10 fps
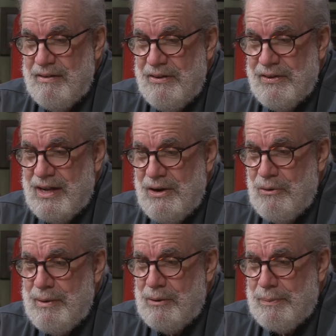You got a
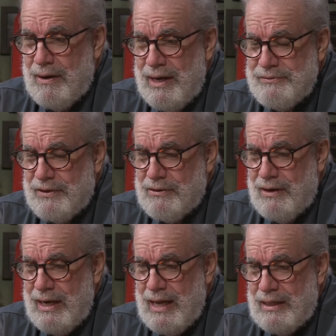Nobel Prize for
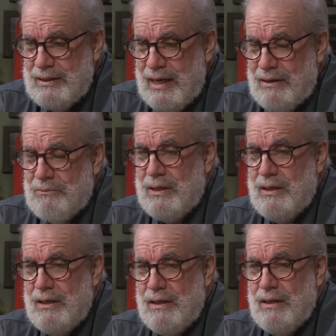crying out loud. What?